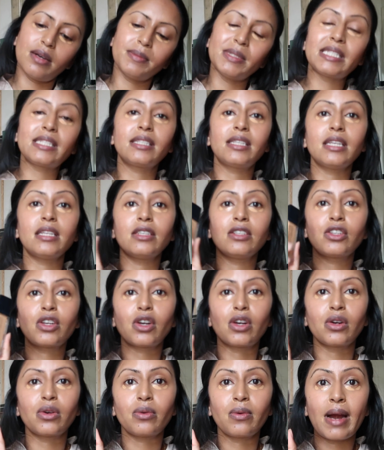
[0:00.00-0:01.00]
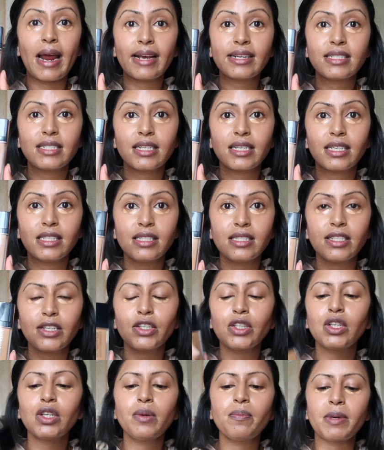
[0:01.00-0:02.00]
Skin Correct
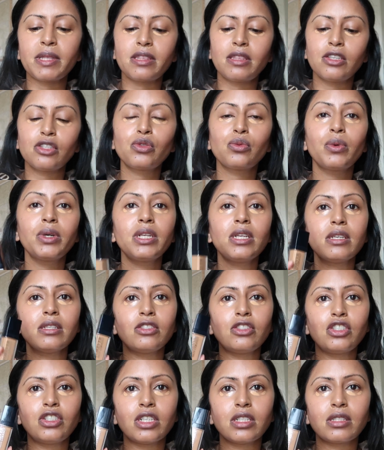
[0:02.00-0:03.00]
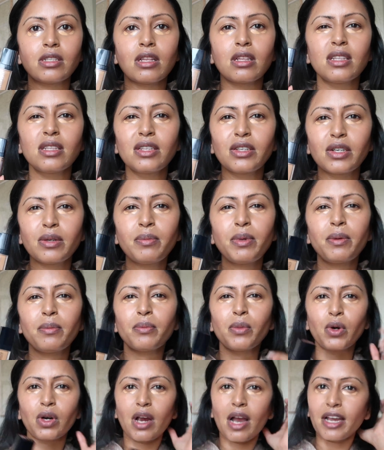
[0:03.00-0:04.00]
Concealer, but this one is just a little bit
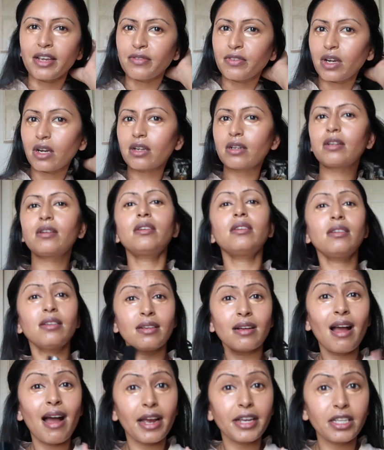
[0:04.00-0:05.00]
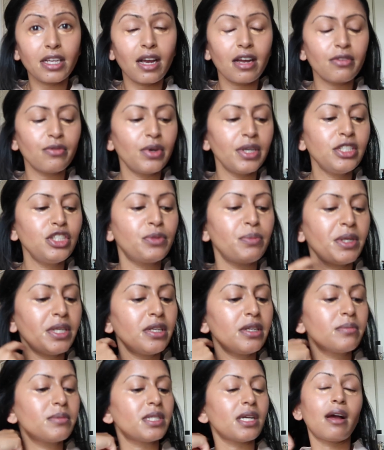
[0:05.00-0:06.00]
more high coverage,
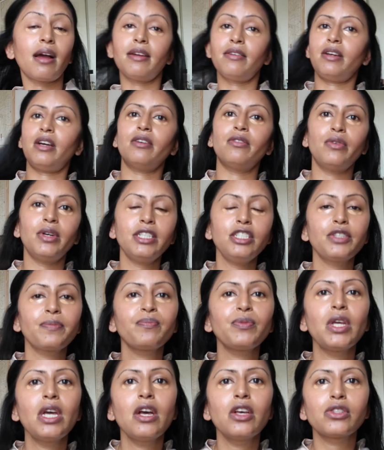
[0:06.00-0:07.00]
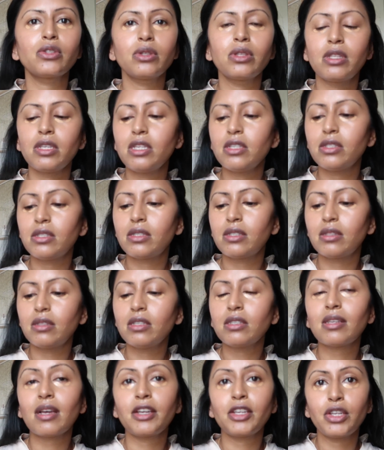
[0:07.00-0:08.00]
medium to high coverage. So
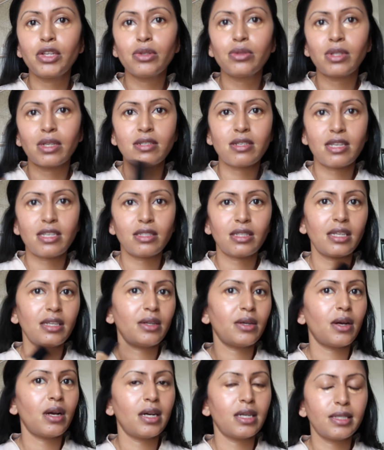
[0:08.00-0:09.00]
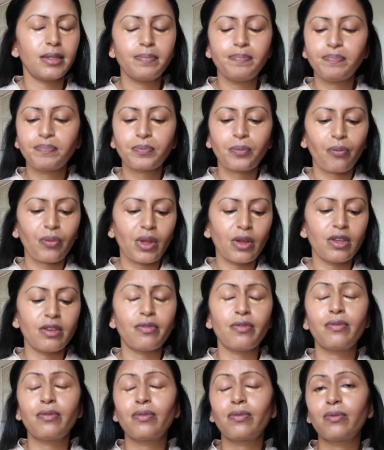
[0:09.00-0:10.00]
this I use on days like
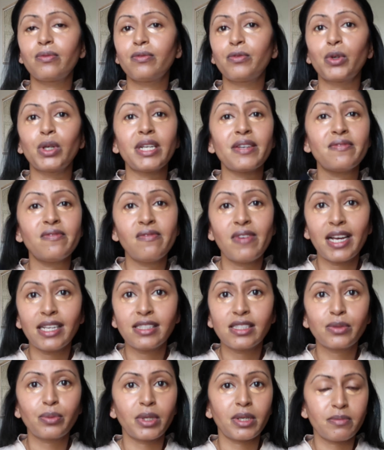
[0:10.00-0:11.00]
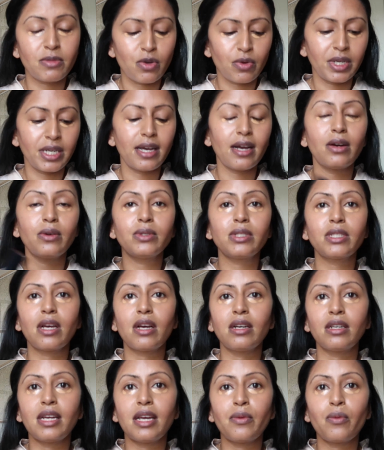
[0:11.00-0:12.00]
if for events when I'm going out
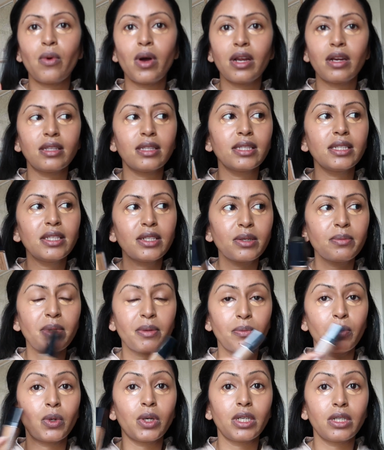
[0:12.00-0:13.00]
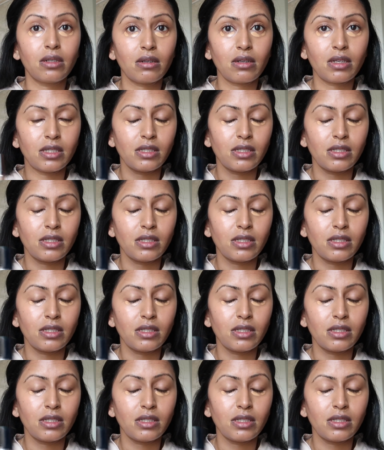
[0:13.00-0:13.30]
and I want a little bit more